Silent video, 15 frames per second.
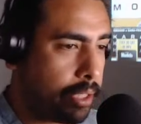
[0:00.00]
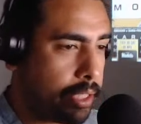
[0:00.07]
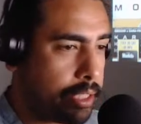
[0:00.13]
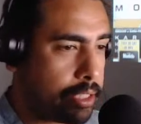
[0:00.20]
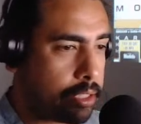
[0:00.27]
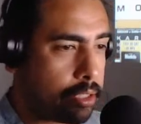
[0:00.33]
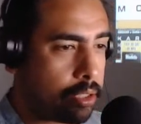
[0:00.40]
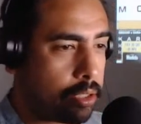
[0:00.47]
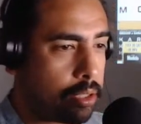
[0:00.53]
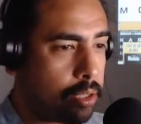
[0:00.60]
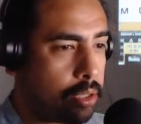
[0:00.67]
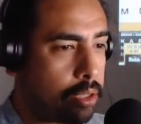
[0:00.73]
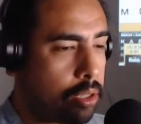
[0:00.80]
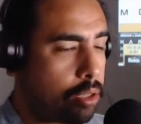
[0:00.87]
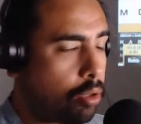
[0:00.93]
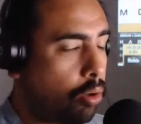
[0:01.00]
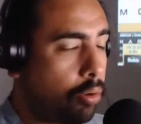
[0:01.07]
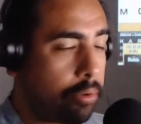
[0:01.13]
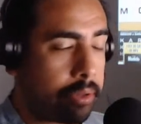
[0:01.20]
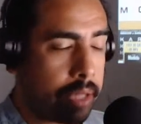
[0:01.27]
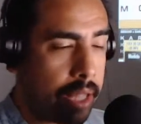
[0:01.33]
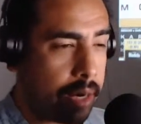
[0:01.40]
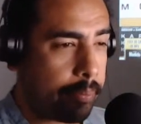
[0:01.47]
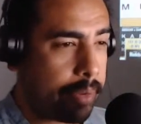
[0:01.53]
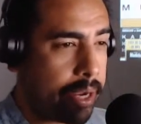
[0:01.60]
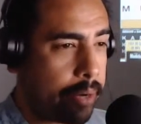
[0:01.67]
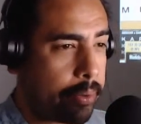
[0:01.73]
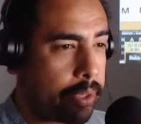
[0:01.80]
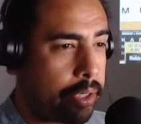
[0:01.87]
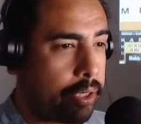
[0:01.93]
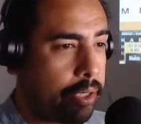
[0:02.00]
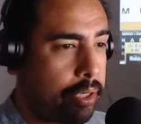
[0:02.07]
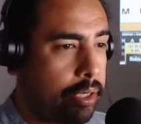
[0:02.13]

He's throwing with a lot of power.